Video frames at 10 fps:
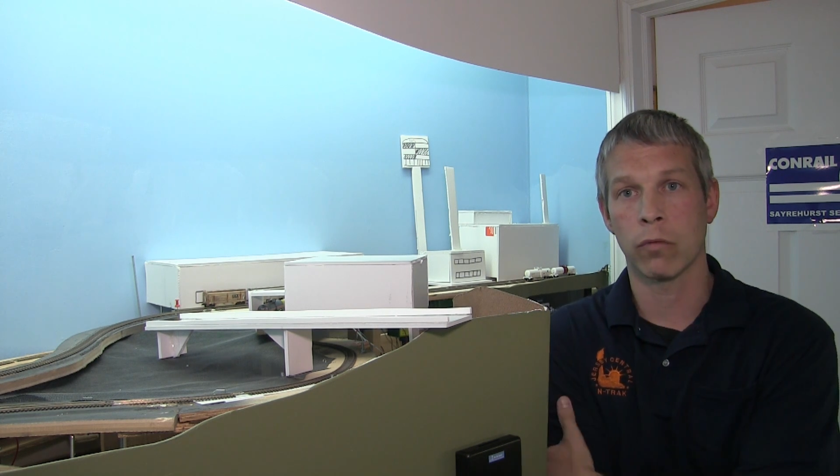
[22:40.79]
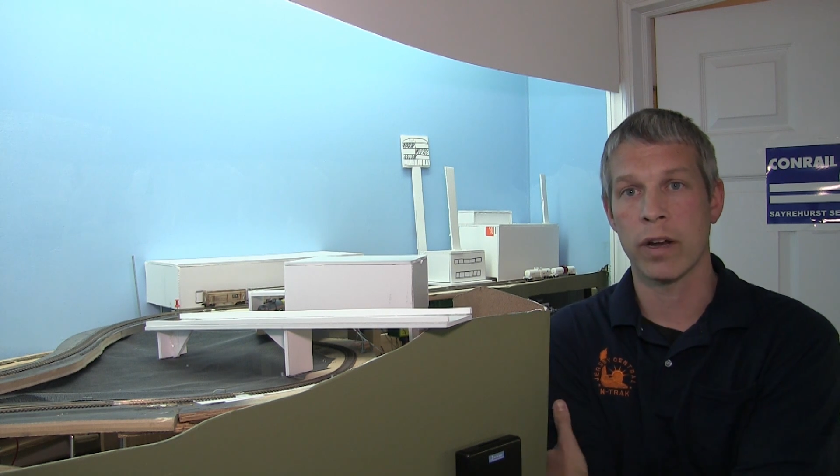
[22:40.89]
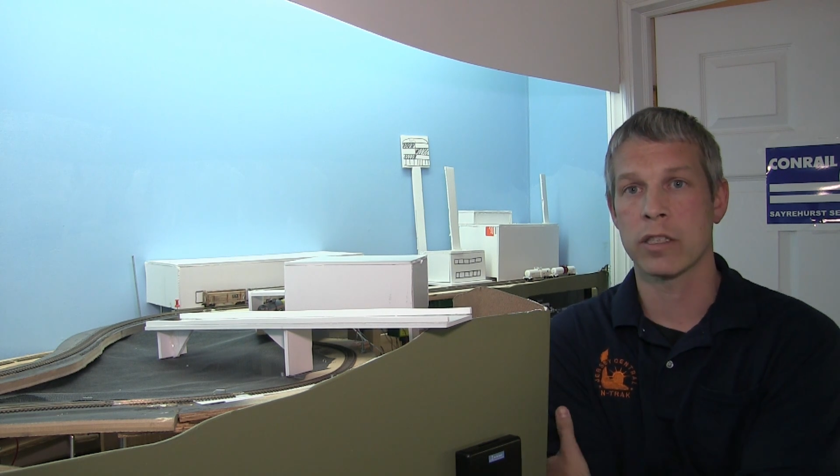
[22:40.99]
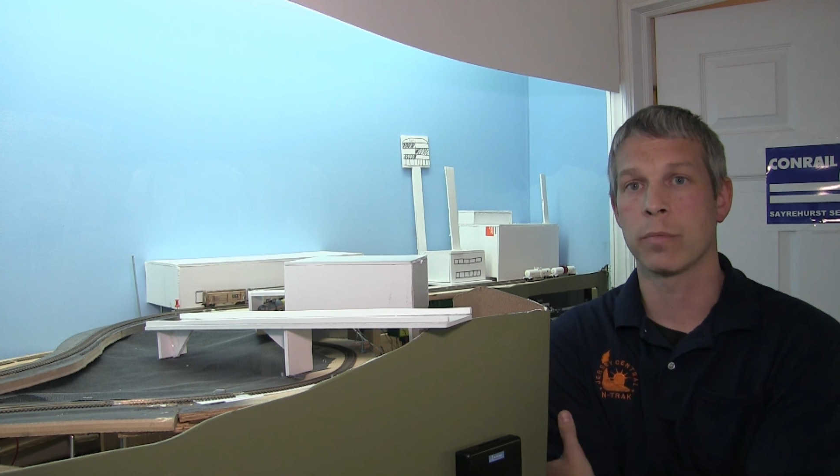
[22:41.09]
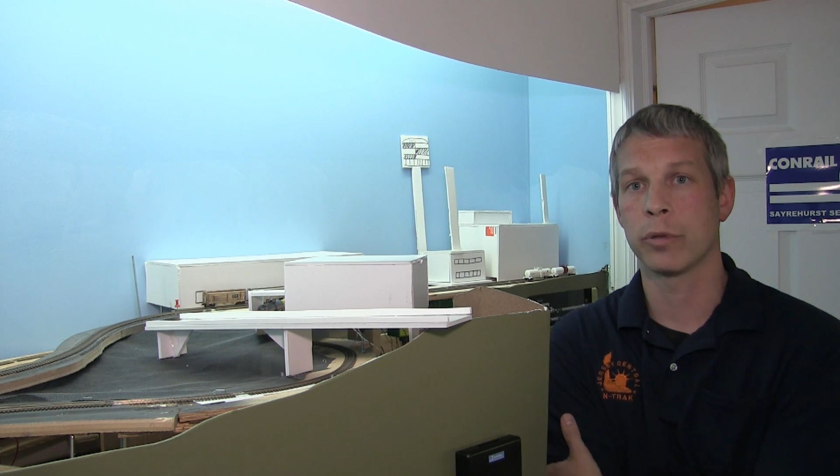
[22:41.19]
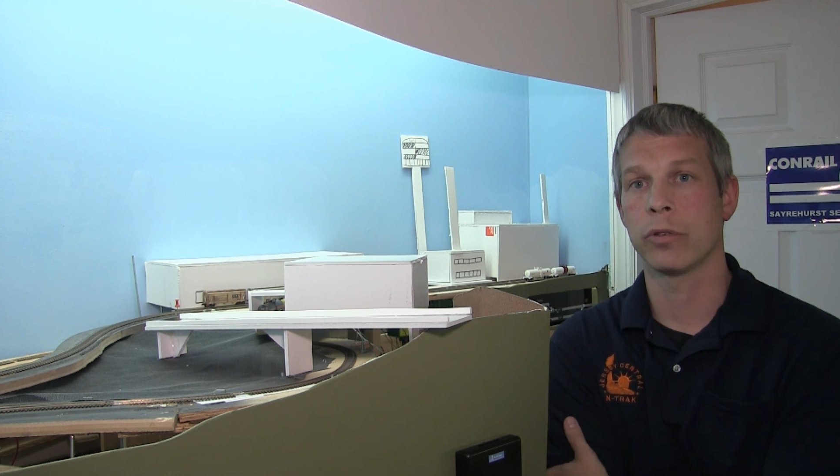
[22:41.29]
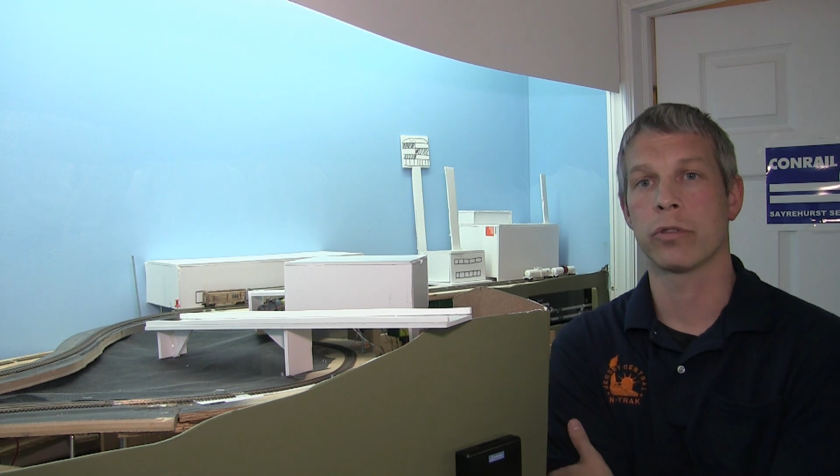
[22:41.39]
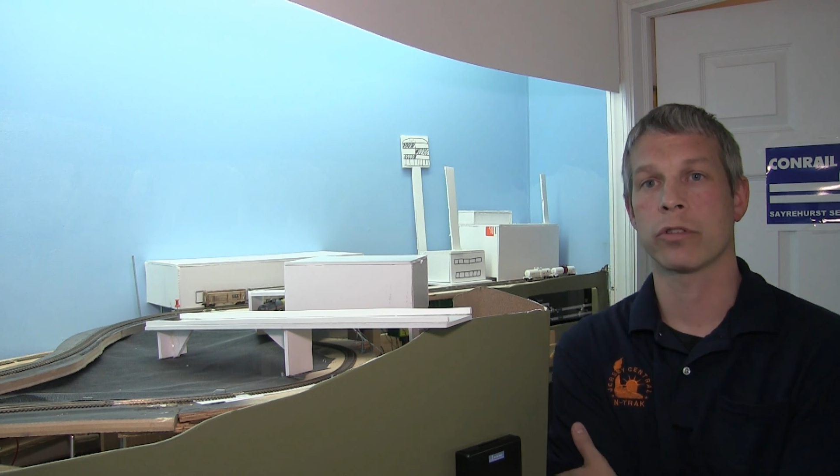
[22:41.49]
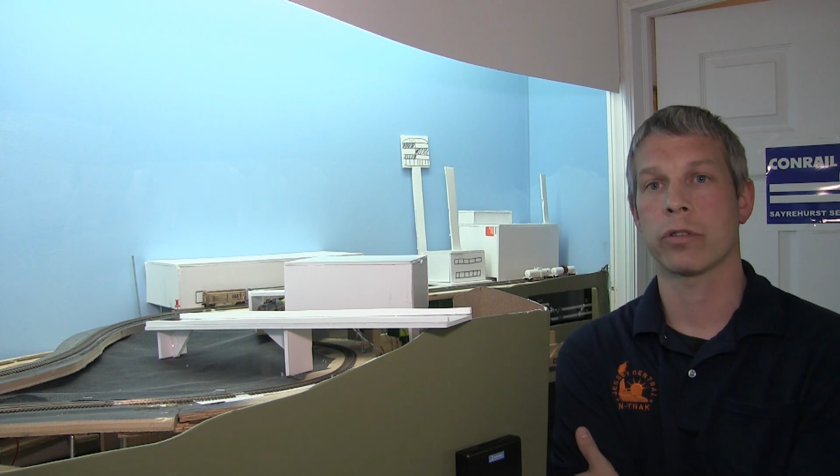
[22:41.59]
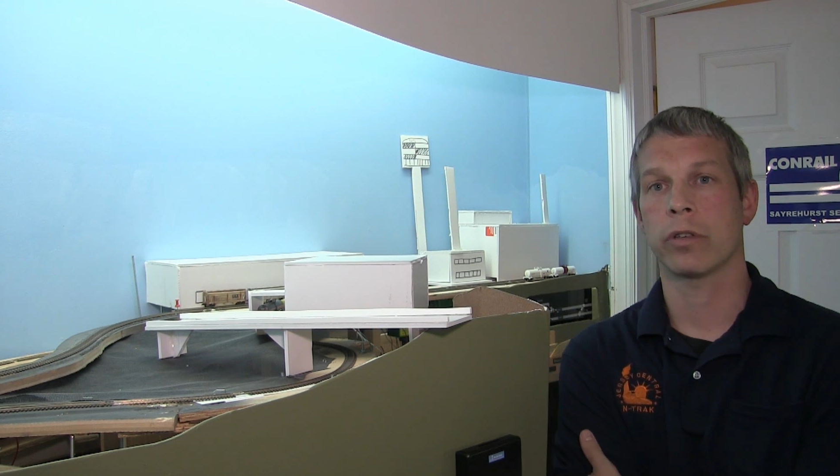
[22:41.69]
resin
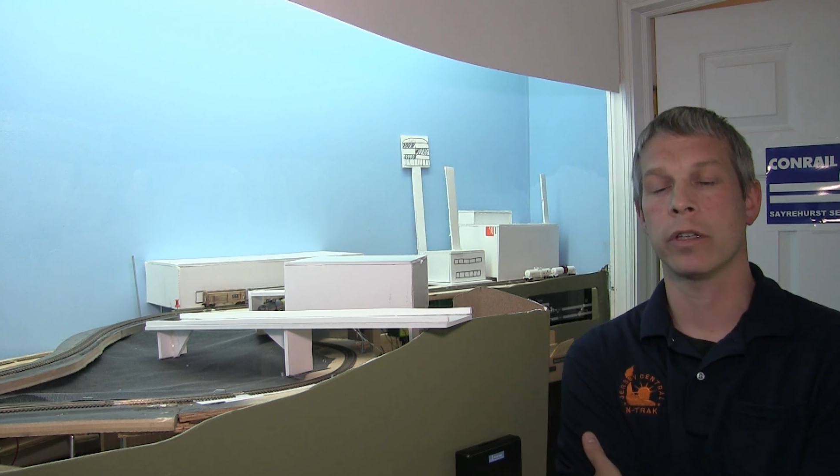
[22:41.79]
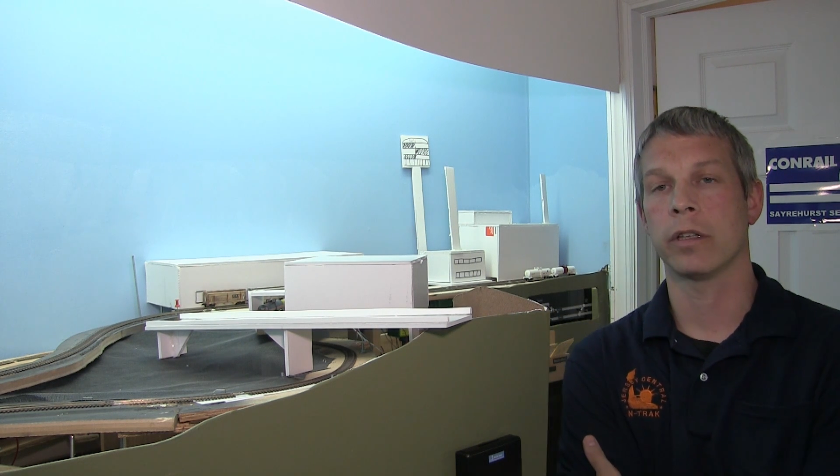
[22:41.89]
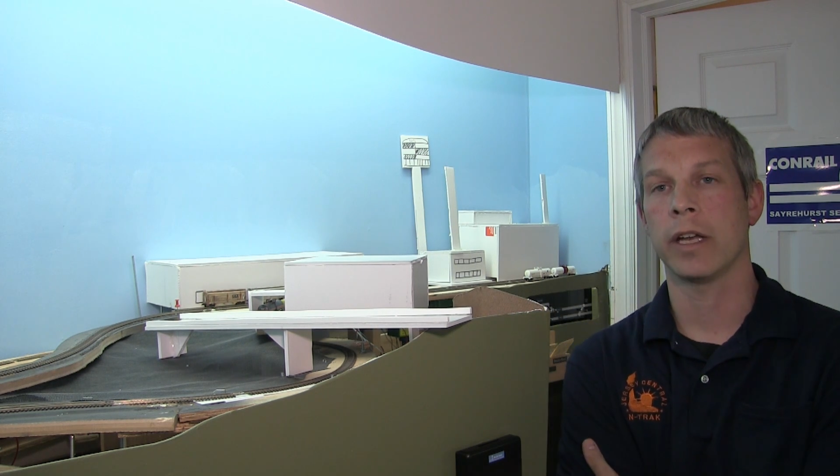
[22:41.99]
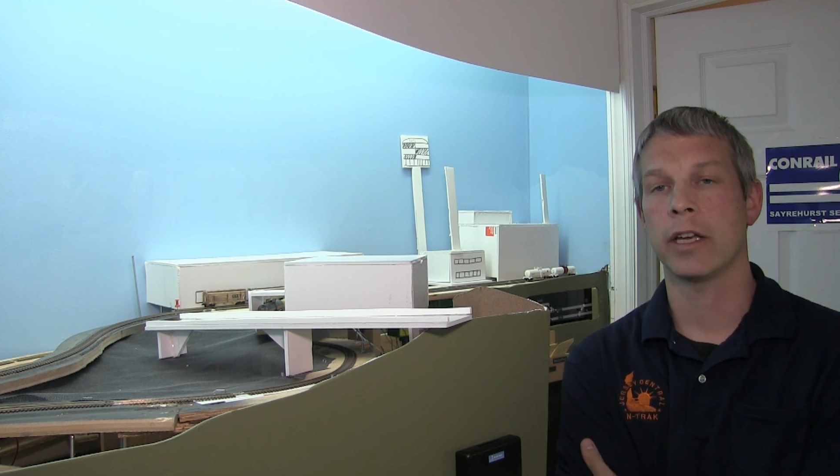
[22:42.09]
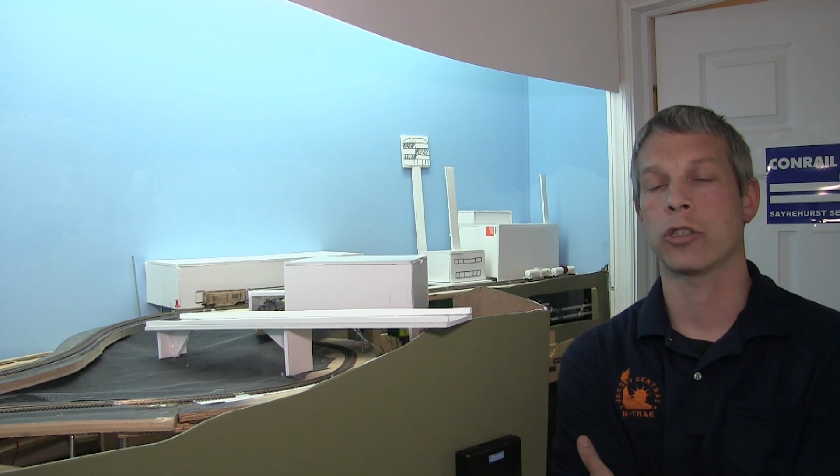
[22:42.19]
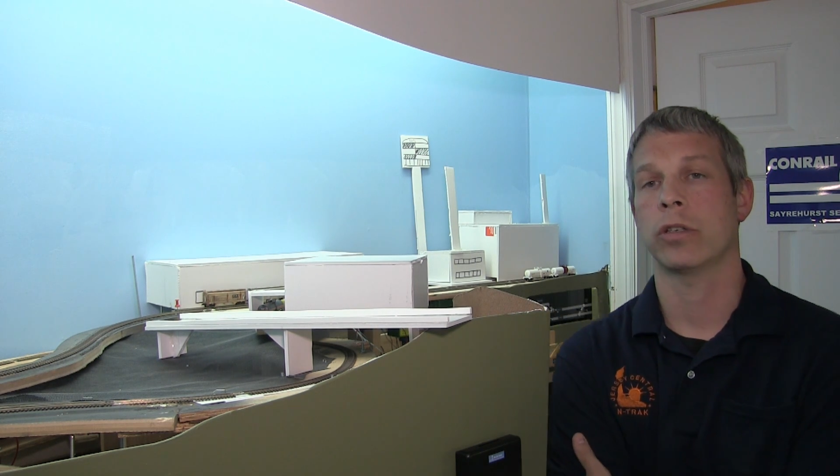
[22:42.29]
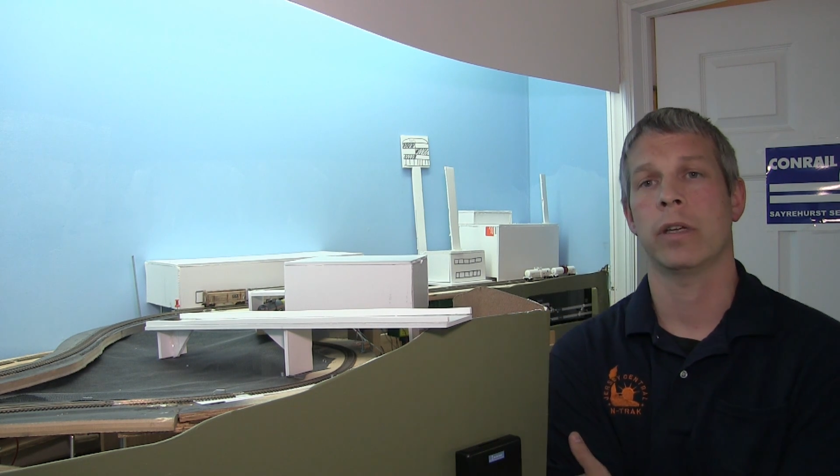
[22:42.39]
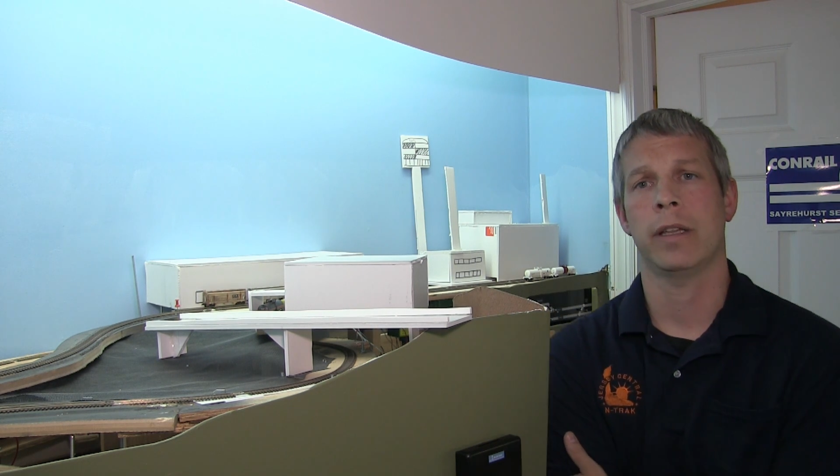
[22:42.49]
producer in the nation,